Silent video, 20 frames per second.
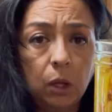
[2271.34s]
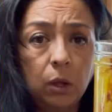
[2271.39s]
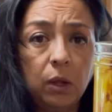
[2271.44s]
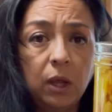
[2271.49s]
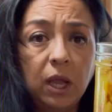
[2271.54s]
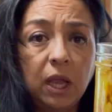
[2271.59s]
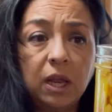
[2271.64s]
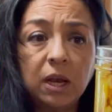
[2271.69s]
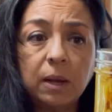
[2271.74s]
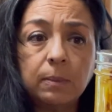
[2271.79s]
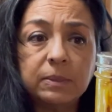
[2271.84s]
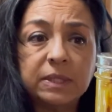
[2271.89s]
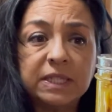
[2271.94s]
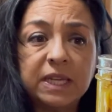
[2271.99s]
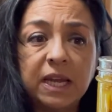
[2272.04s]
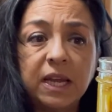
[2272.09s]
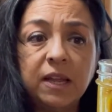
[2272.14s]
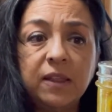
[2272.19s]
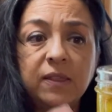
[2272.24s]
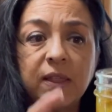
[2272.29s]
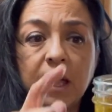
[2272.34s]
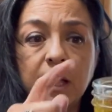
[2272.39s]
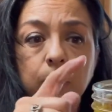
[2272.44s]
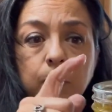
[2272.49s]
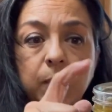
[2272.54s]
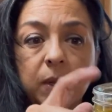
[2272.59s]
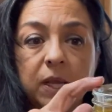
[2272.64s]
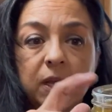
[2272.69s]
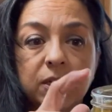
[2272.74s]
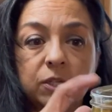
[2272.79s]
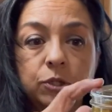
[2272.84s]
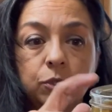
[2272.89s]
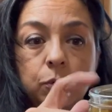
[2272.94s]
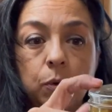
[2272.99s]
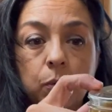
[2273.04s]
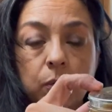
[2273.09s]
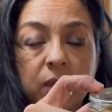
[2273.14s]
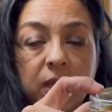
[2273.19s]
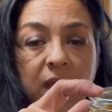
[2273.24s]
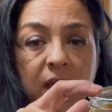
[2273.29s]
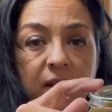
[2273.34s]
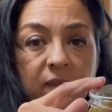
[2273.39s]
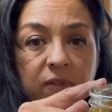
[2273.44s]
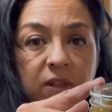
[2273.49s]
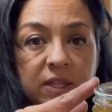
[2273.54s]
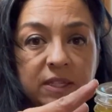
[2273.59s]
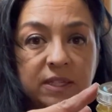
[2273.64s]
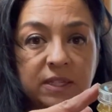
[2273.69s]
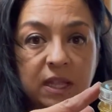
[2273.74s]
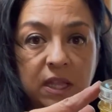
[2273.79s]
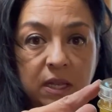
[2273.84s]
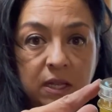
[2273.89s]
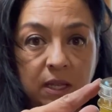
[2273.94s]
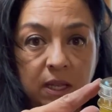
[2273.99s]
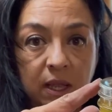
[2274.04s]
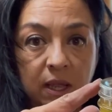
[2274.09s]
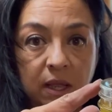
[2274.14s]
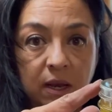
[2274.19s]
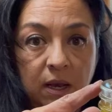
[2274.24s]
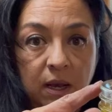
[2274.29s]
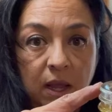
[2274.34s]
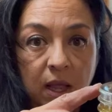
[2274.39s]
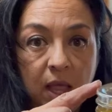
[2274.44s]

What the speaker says: And I'm saying that because you only have this thin lid,